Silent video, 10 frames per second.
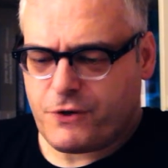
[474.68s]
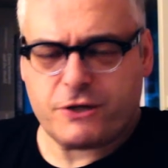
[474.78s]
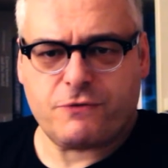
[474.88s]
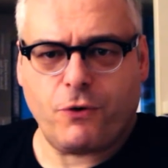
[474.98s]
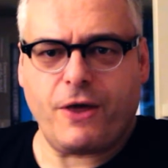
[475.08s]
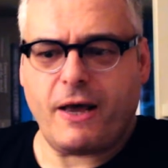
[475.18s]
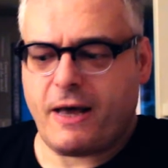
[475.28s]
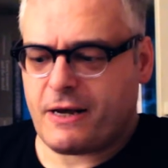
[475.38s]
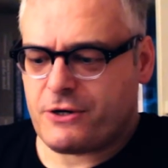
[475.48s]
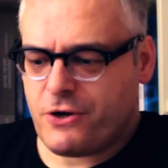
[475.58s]
First of all, they
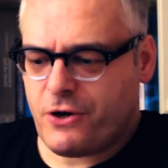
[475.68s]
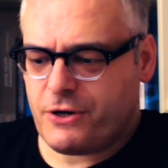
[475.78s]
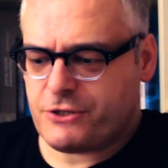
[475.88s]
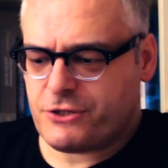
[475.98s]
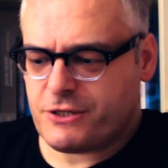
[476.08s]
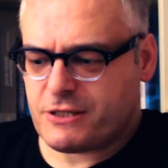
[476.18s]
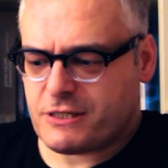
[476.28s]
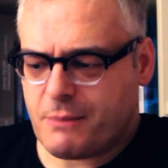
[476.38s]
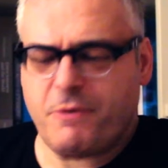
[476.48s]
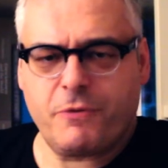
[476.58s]
acknowledge that
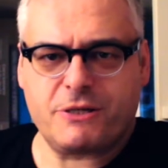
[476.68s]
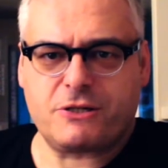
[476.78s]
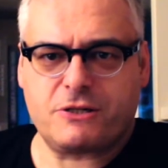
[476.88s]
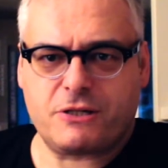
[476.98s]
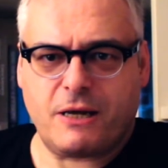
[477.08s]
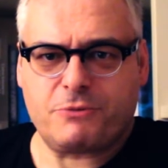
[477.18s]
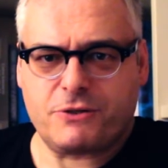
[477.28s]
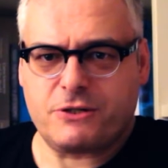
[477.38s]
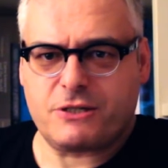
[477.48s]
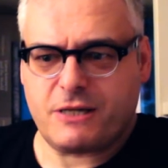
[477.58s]
some of the
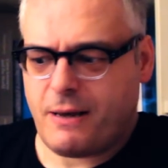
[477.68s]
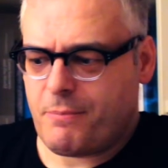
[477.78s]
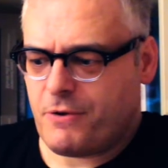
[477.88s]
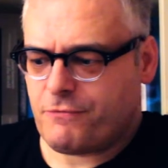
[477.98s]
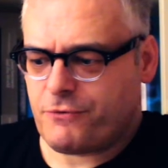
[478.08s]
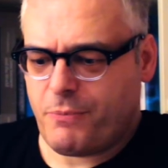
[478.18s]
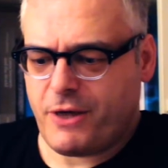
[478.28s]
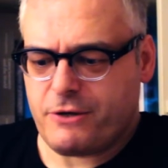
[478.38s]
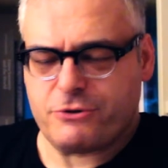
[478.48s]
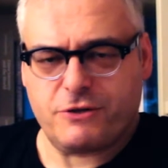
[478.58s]
misconceptions stem from
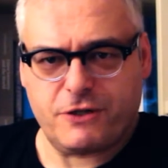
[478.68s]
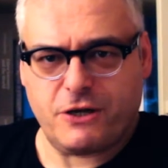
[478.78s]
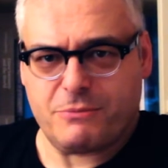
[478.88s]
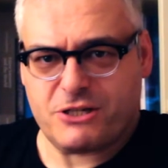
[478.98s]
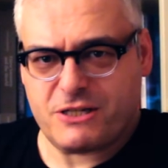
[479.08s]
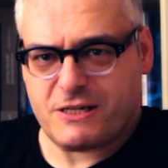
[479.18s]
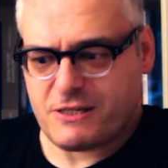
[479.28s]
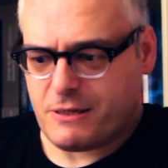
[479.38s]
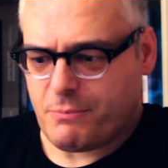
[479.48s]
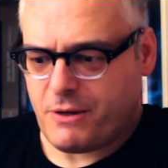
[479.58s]
their use of the term
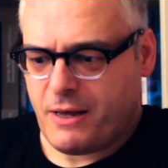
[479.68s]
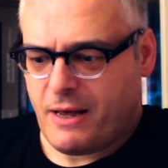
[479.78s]
system,